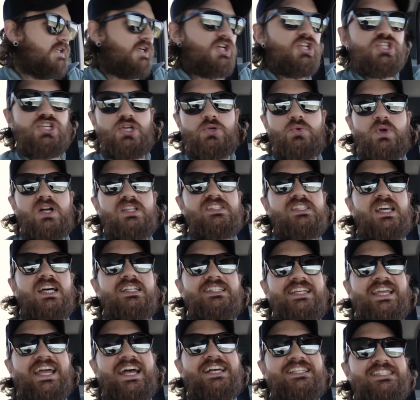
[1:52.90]
She runs on
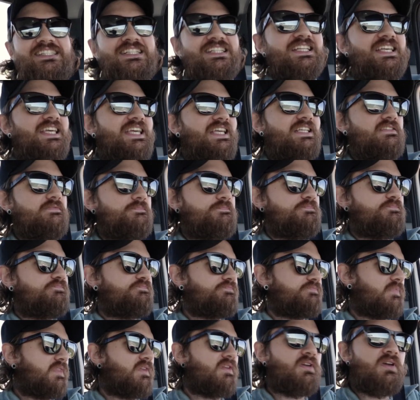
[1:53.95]
gasoline.
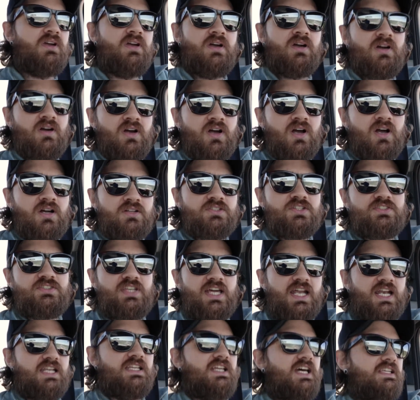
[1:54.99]
Just
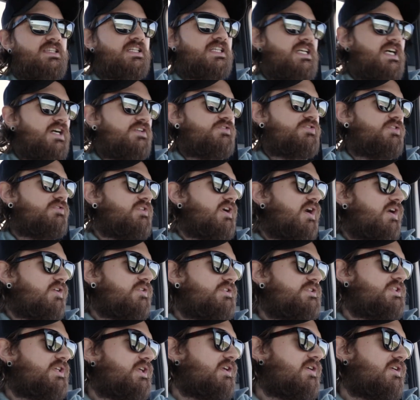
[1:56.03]
headed down the country
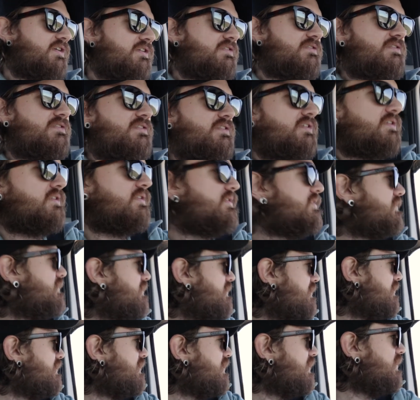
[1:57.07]
roads here,
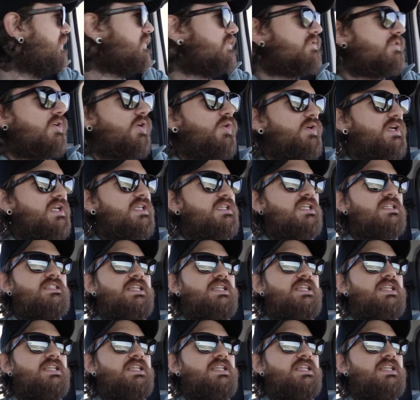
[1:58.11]
going into